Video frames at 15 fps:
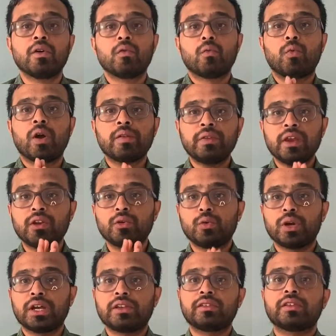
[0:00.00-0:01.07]
What they do
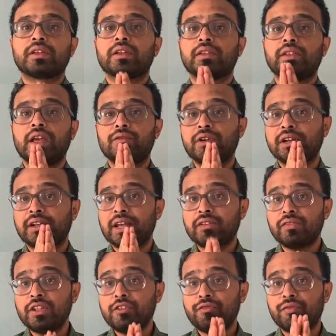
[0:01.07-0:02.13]
is they will
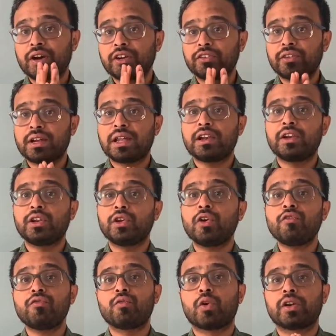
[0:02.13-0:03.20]
test the functionality
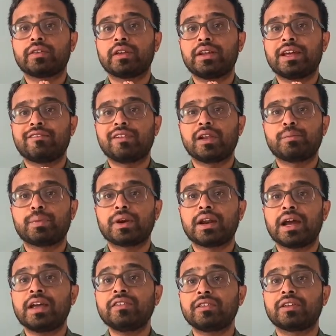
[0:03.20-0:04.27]
of what the developer
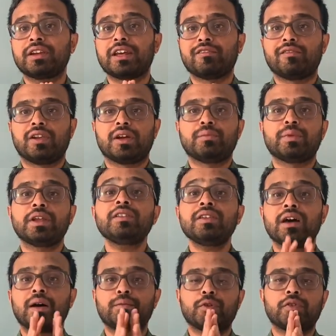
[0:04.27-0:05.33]
has developed is
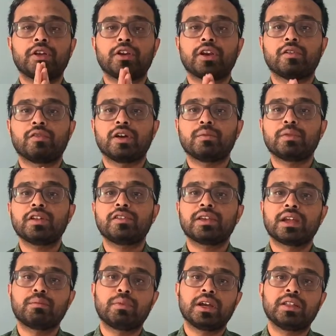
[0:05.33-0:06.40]
up to the requirements
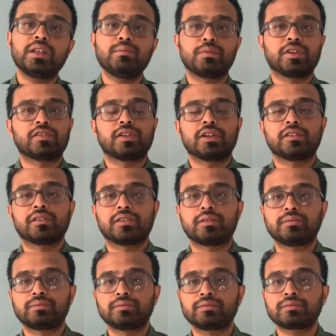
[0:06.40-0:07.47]
set by the business.
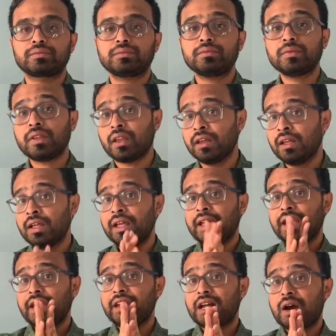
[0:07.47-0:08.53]

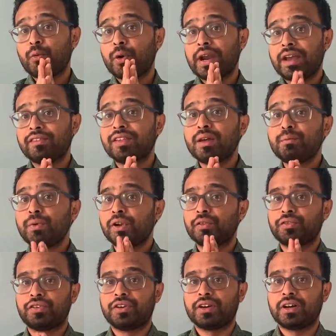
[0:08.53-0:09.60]
In our example
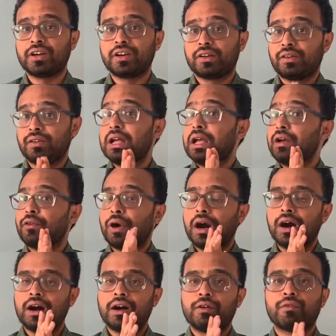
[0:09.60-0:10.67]
of shirt,
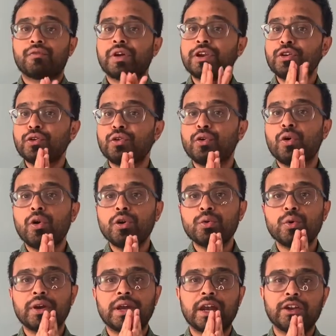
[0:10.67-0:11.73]
when you go
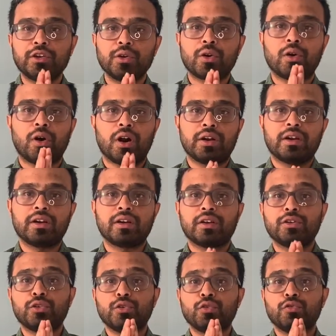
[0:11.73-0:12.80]
to get your order,
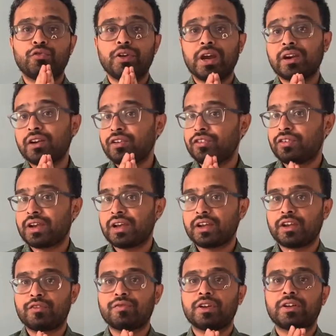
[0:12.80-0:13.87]
you wear and check
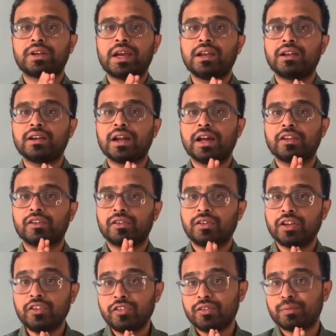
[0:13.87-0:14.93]
if the tailor has
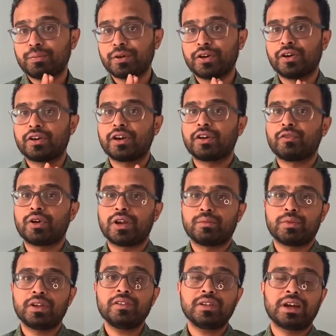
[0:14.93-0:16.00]
stitched per your
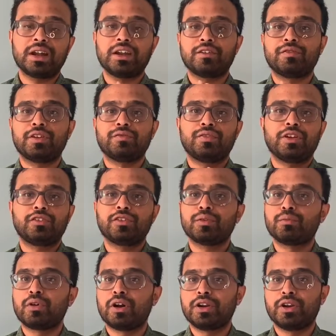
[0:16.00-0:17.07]
requirements and if it fits your
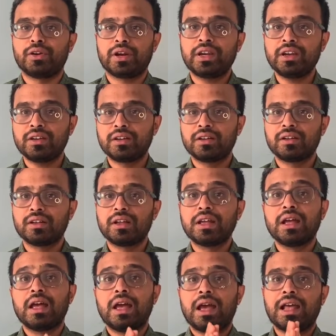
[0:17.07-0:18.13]
body, right?
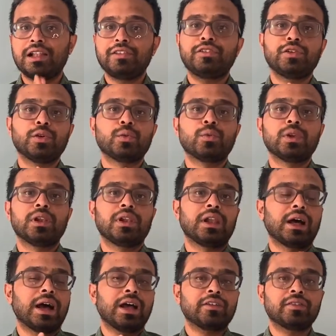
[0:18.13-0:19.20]
Else you will
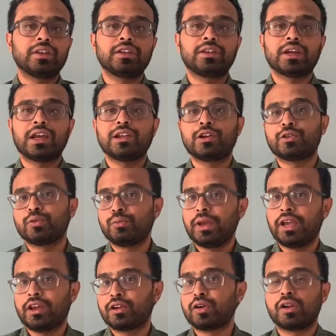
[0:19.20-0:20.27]
ask the tailor to
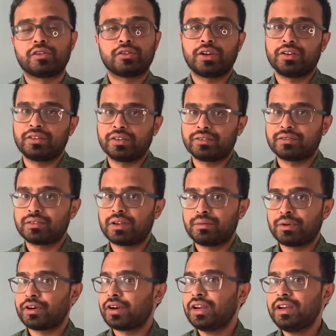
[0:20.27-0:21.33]
make an alteration. Am
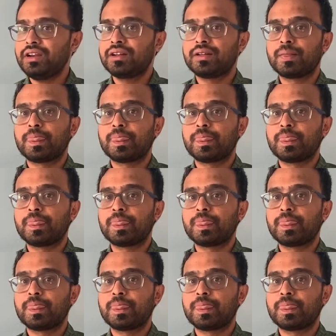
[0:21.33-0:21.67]
I right?